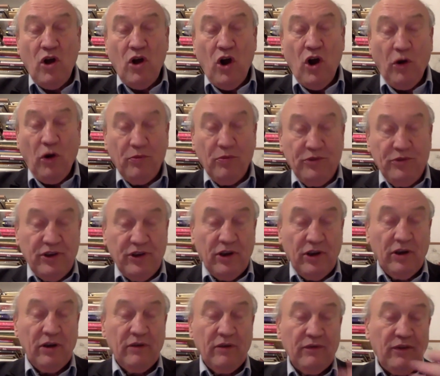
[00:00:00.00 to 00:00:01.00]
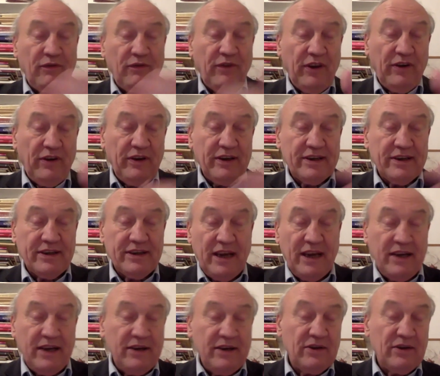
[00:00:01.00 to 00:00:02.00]
observe the various
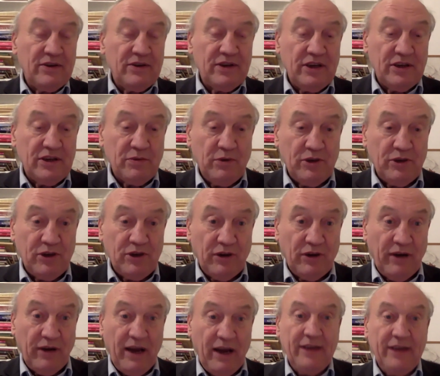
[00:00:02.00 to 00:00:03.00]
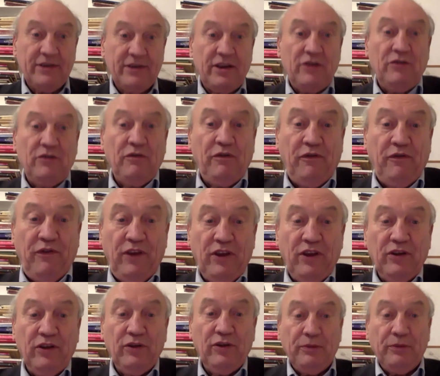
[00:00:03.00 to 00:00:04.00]
tendencies which arise and you
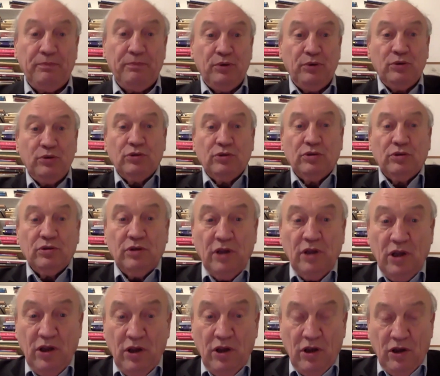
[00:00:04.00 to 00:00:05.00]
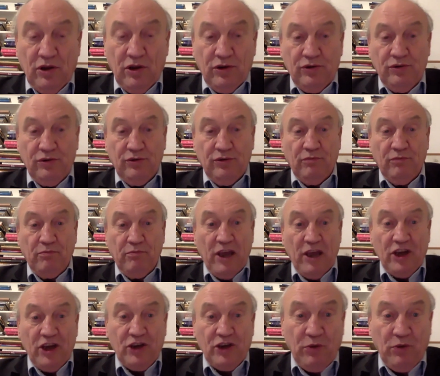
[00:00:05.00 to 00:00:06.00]
feel the pull to
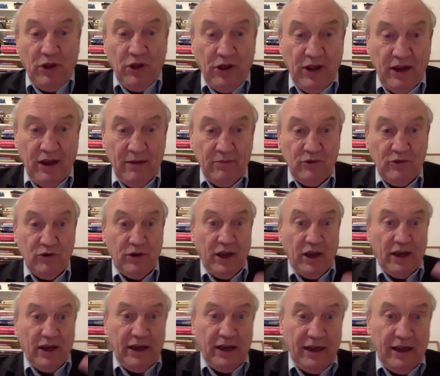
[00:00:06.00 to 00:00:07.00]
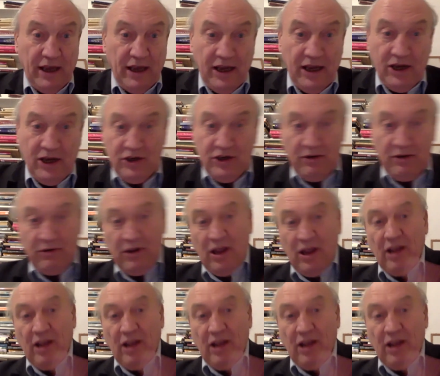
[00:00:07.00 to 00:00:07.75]
mesh with them, to get engaged, and